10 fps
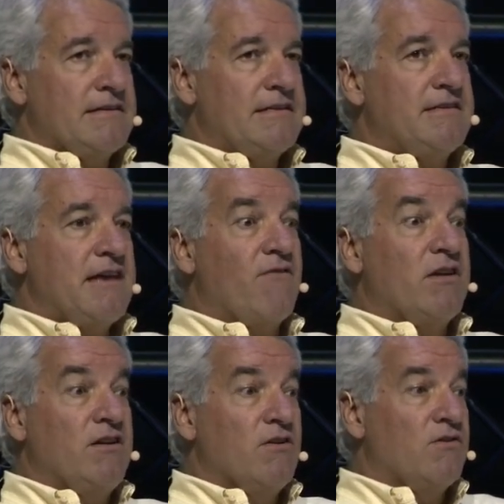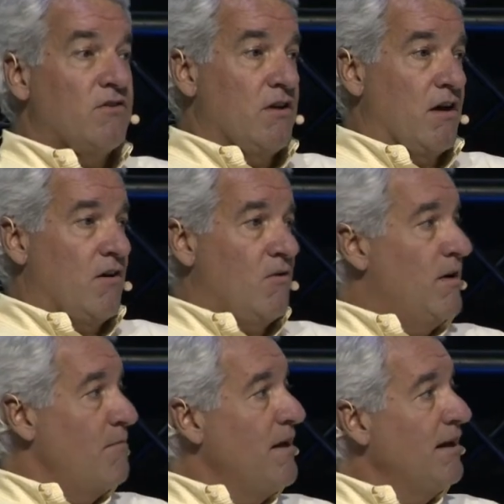7 years ago,
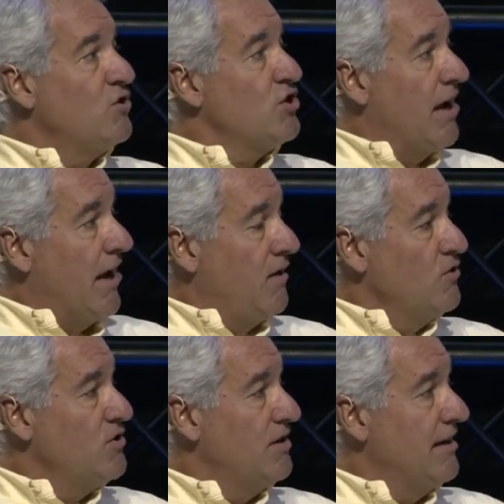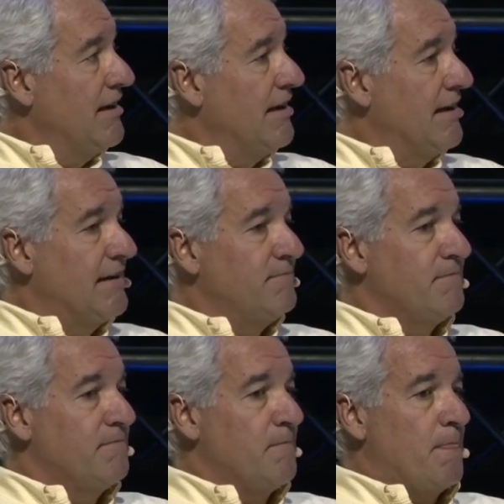I made a change
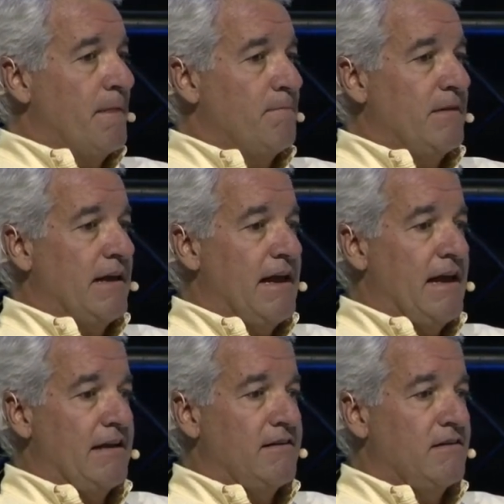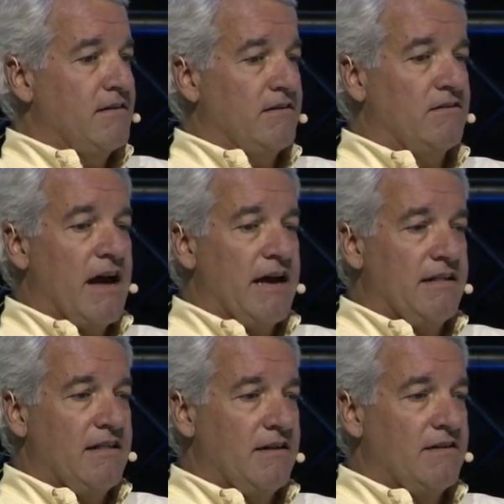and
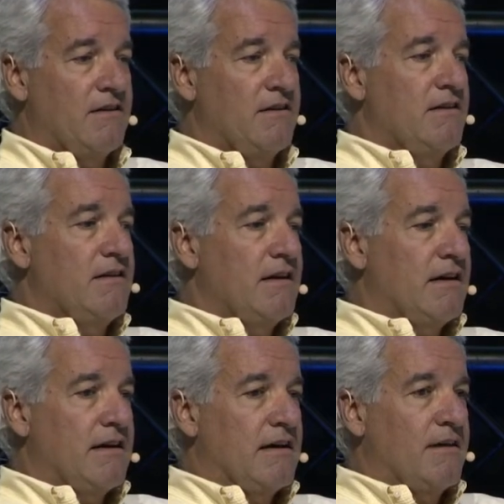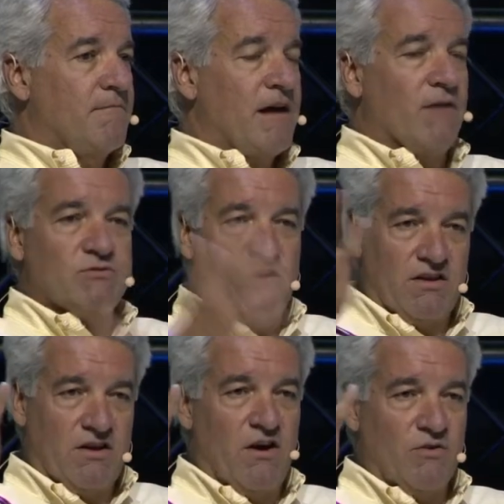decided that I was one
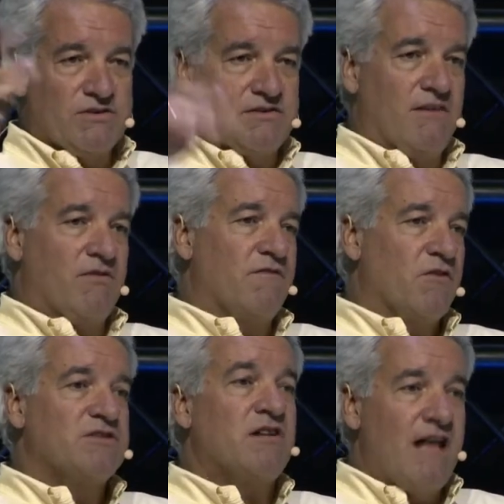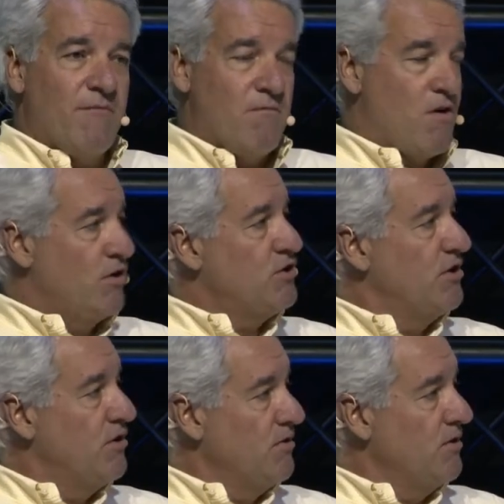of the hosts of the first climate march
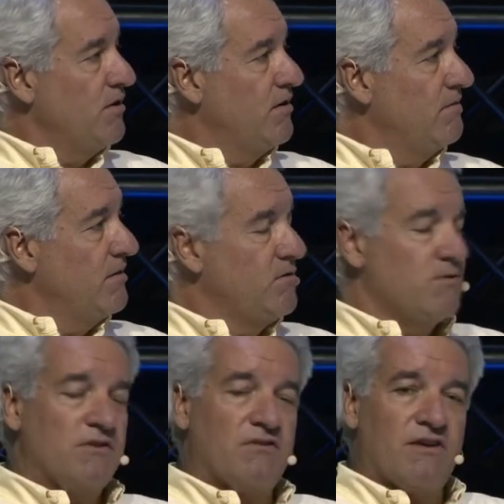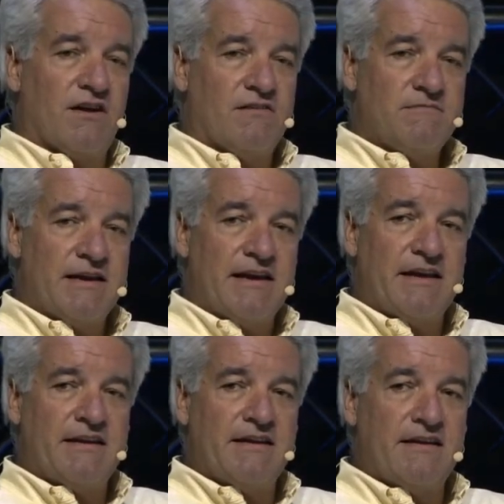in New York a few years ago,
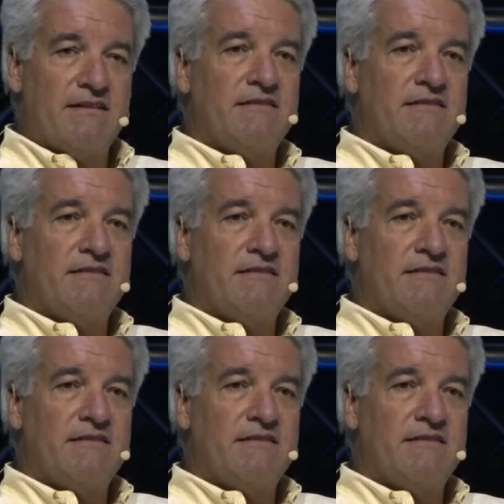and